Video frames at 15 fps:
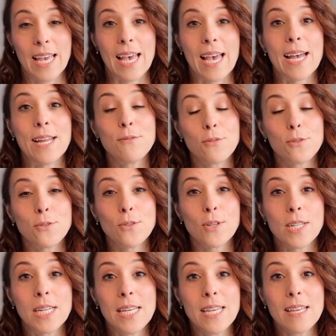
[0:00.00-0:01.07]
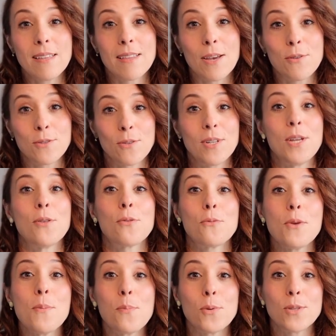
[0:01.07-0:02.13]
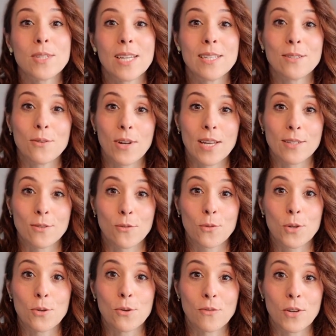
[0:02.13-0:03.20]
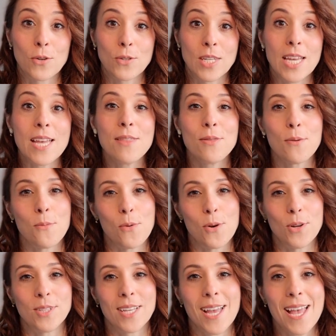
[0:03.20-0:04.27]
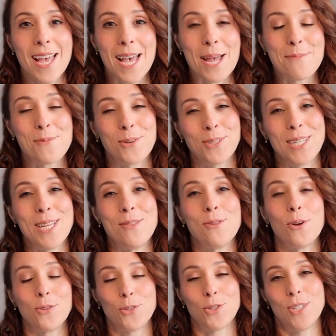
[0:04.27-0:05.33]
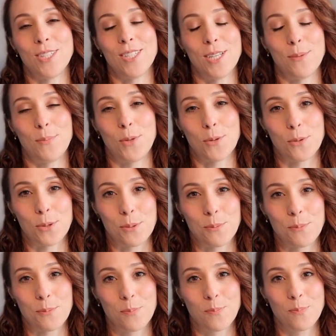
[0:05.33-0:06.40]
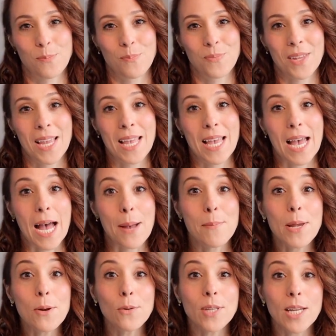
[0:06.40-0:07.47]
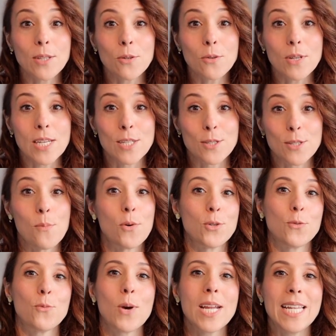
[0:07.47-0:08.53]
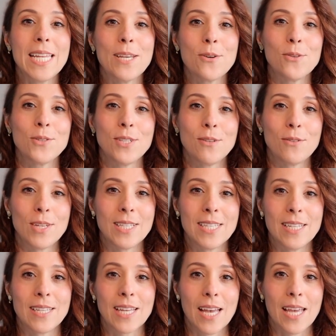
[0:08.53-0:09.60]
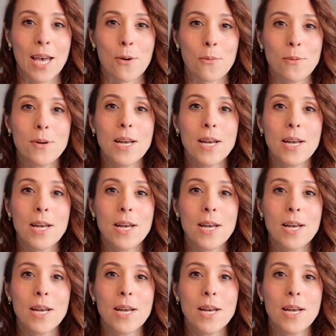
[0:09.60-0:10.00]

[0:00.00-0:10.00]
Unfortunately, there is only 3% or less of Criollo variety in the world, and mostly not genetic pure. Amelonado is the most widely cultivated cacao,